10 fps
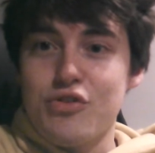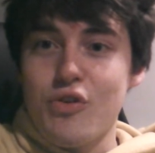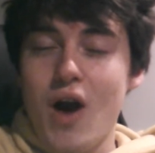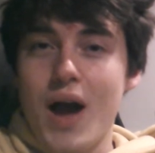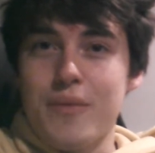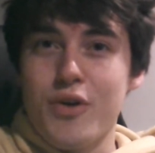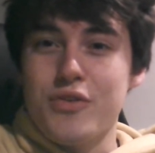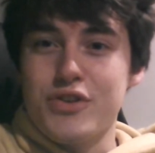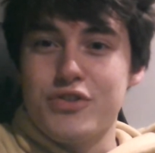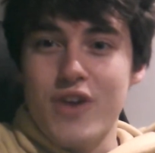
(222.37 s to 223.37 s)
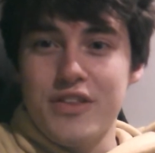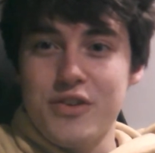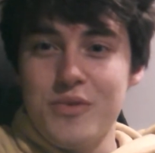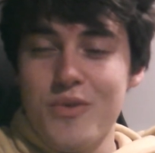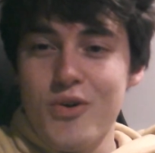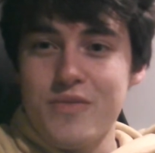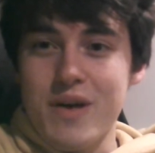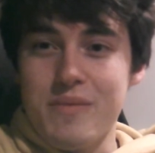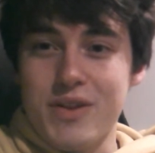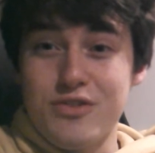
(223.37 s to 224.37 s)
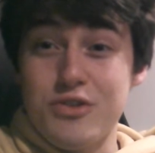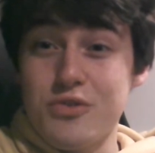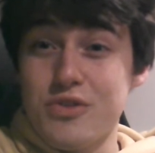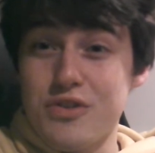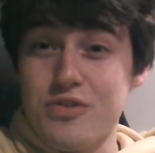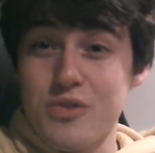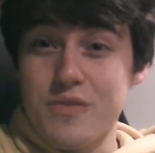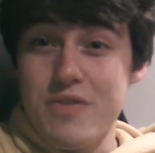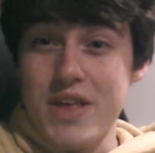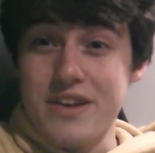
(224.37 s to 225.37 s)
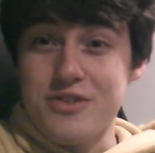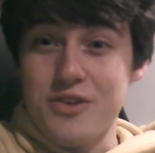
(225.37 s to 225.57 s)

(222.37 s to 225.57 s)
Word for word: so I'm going to try to do more of them and do this sort of thing.